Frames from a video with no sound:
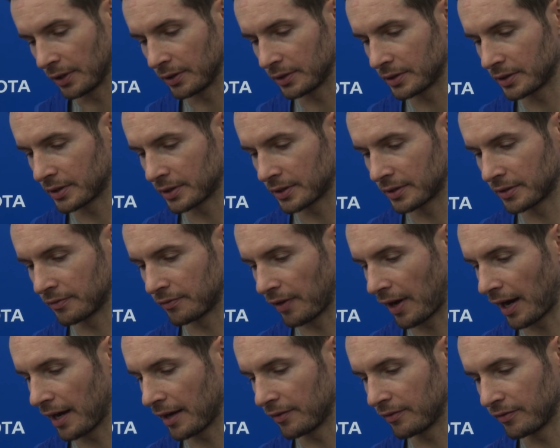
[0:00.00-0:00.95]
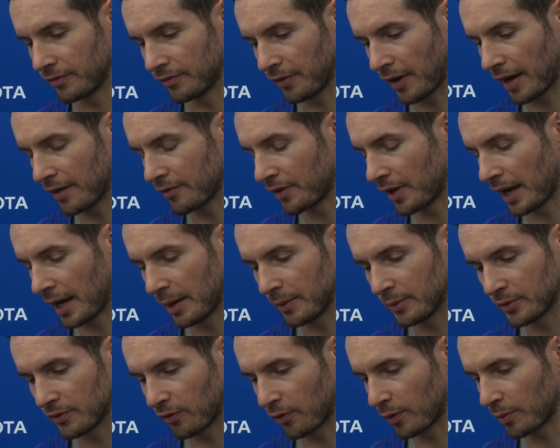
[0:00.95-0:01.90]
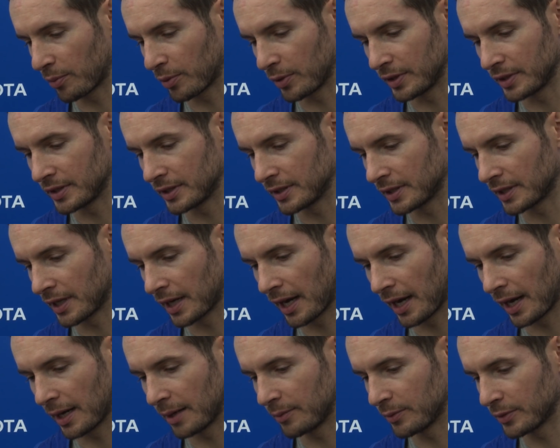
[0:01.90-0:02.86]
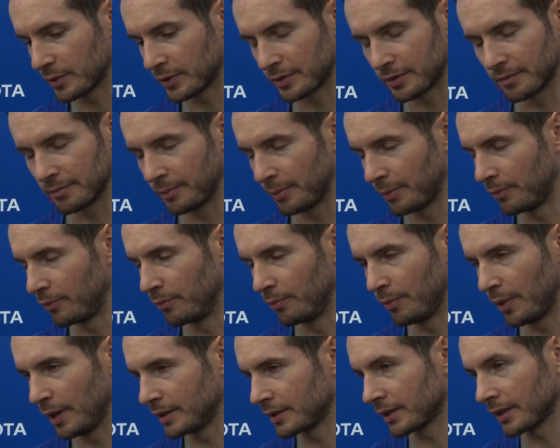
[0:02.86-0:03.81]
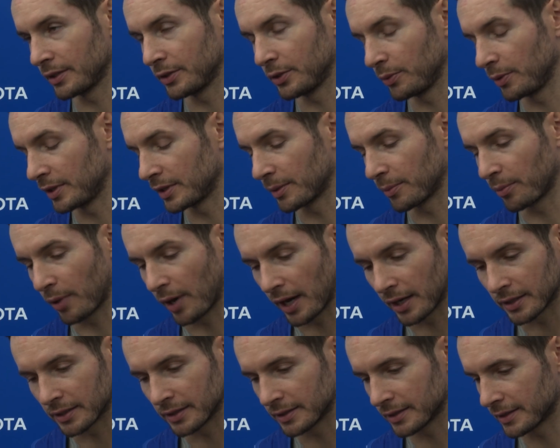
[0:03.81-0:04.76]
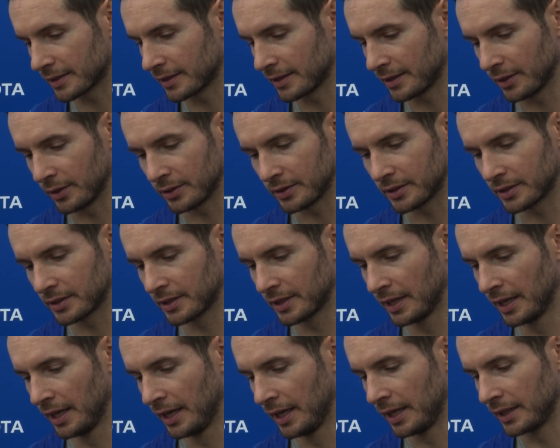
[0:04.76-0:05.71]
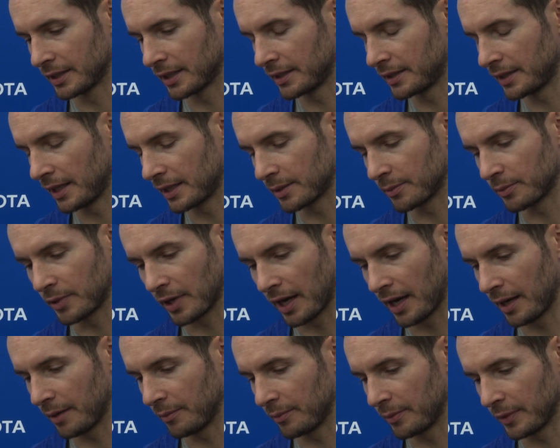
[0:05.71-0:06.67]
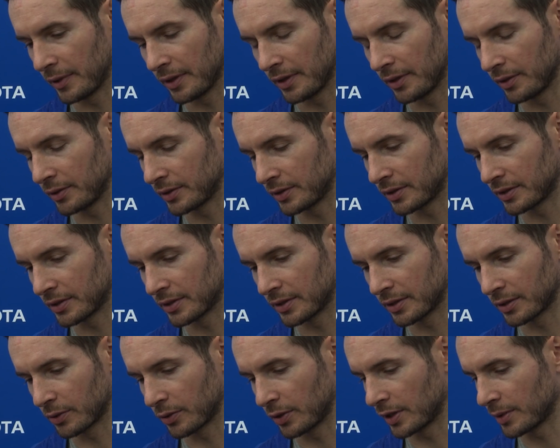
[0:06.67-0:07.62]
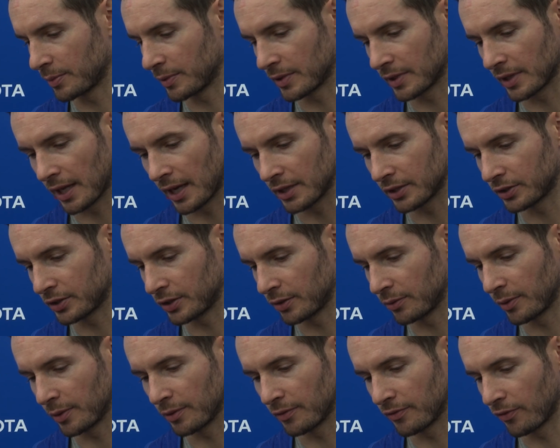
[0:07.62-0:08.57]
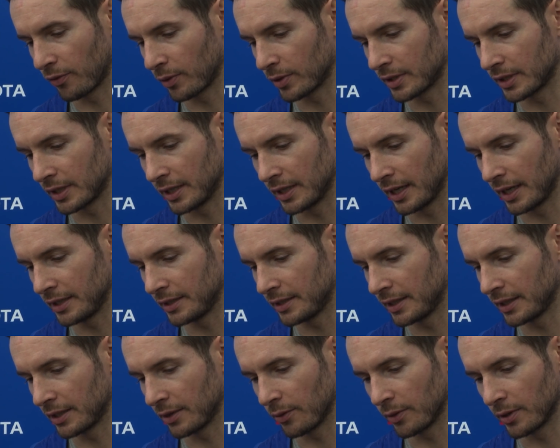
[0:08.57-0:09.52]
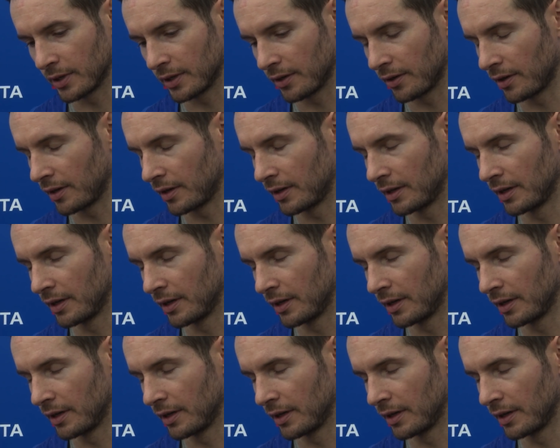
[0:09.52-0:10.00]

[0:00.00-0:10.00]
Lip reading: it's five games, 4 preseason games, basically 2 weeks of practice. It's going to take some time. It's Christmas last year. We were 14-18 going into